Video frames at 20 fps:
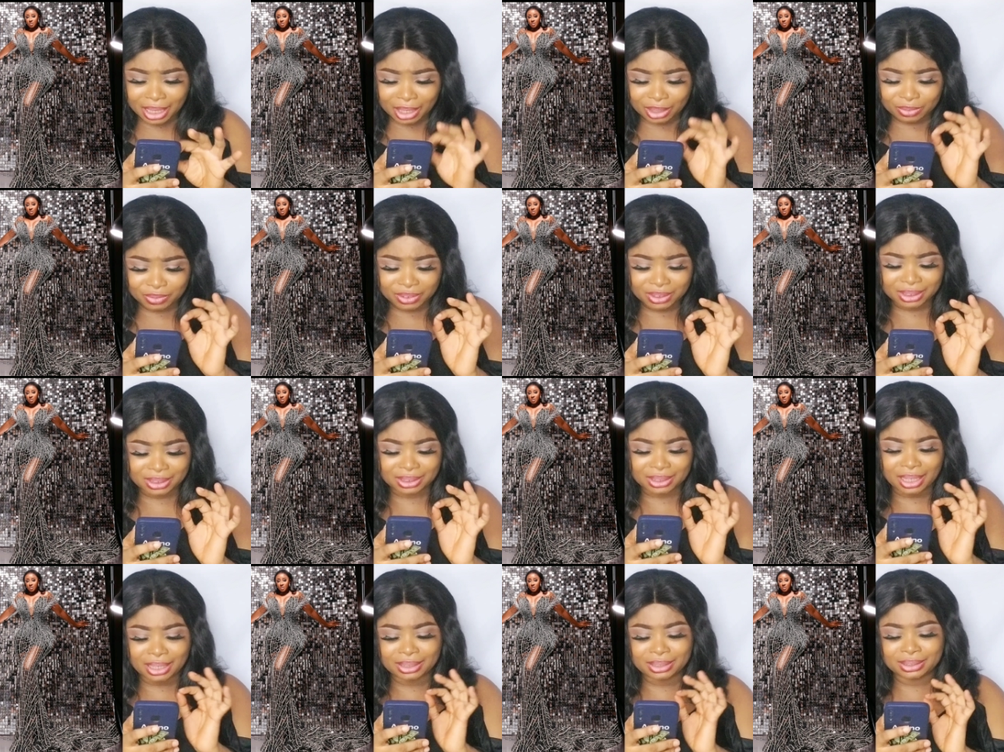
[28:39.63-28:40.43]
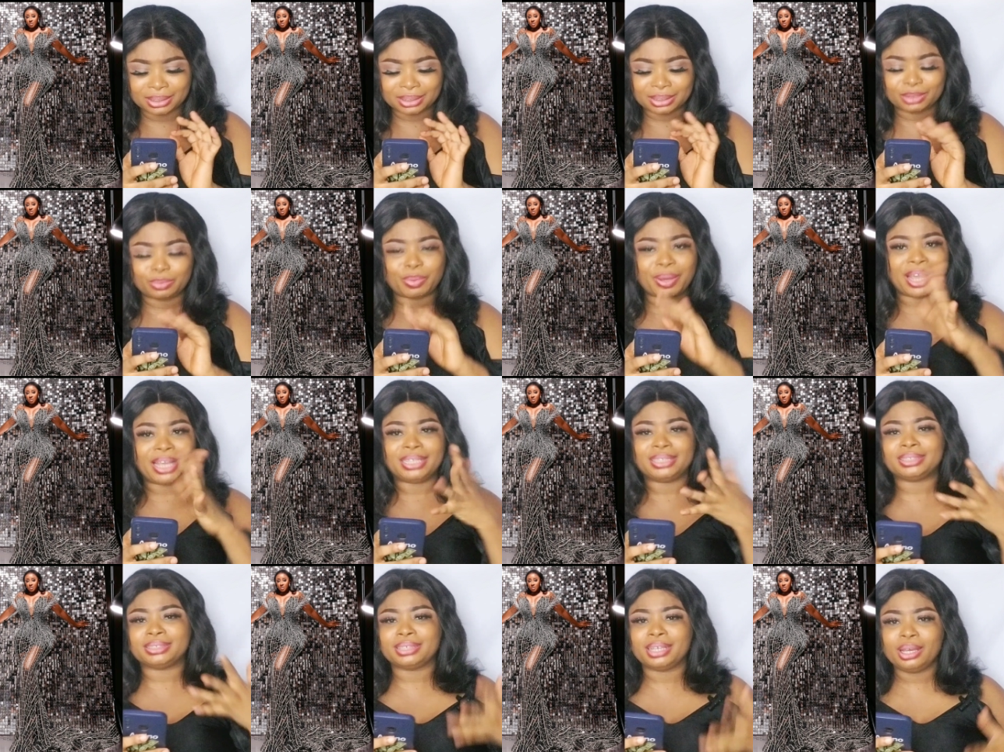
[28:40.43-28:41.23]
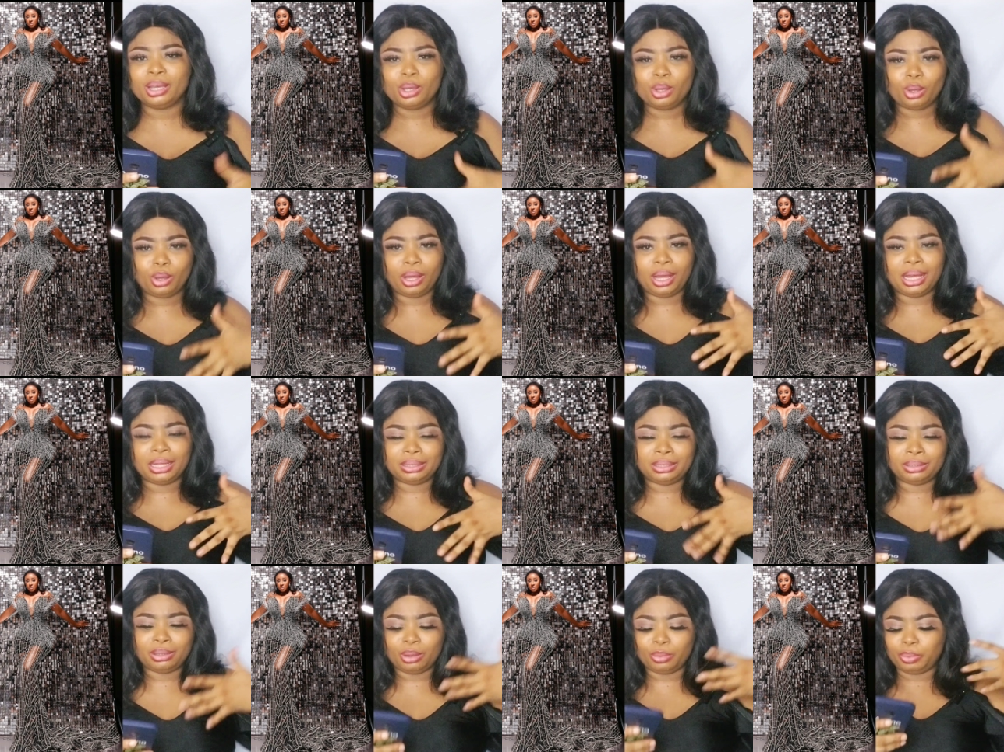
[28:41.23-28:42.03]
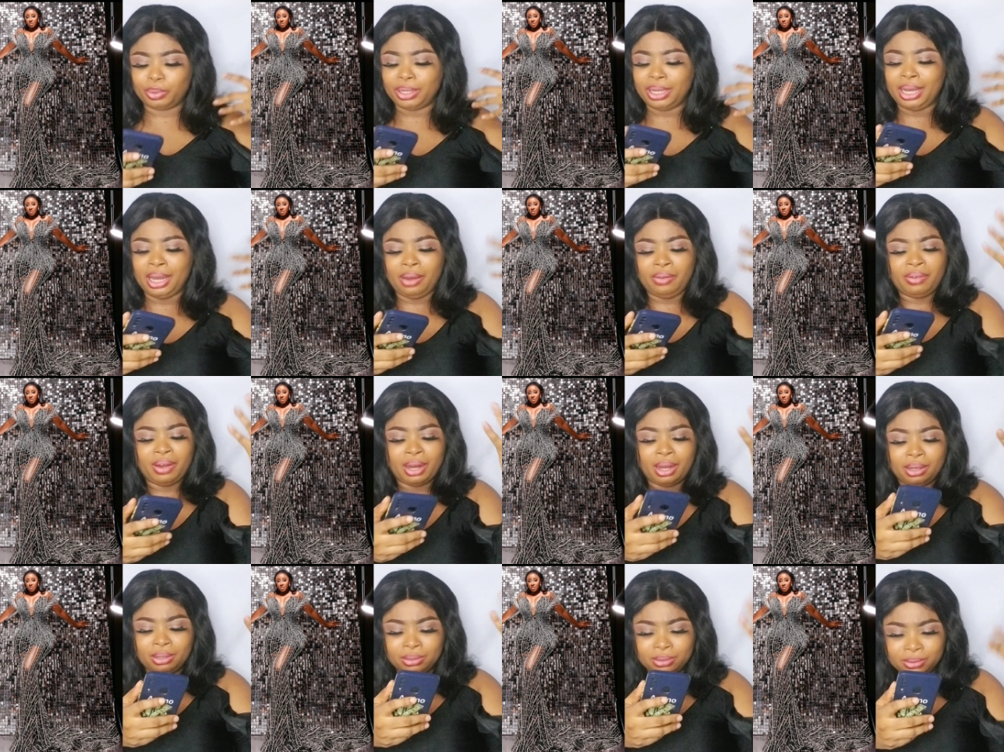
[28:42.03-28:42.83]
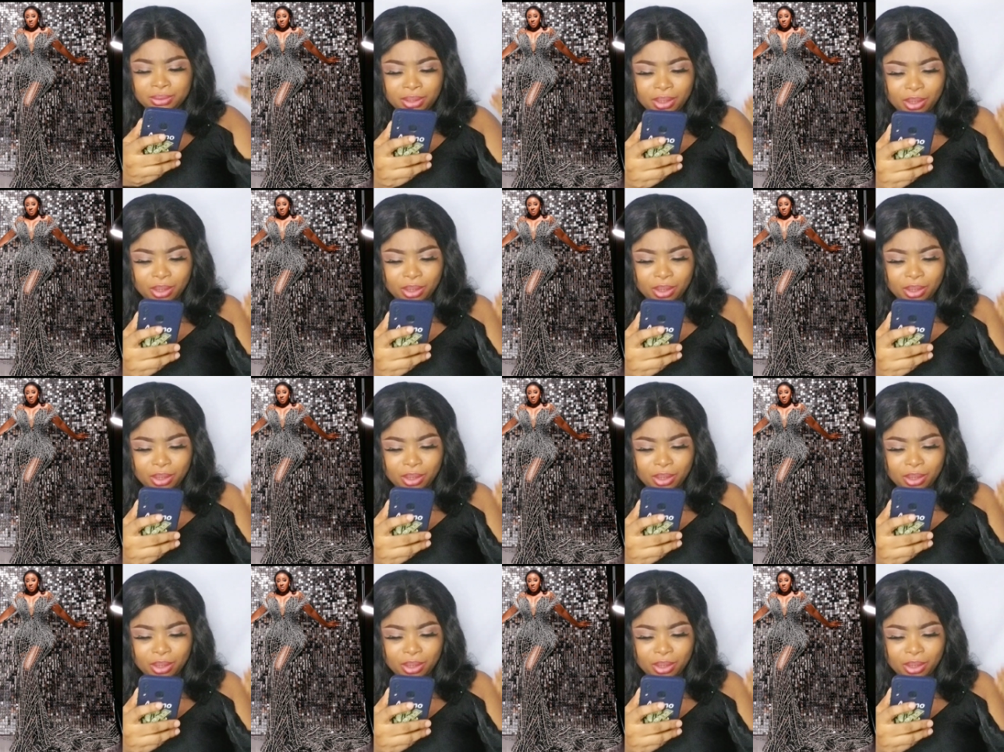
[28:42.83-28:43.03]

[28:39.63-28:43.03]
outfit is that the spikes at the upper area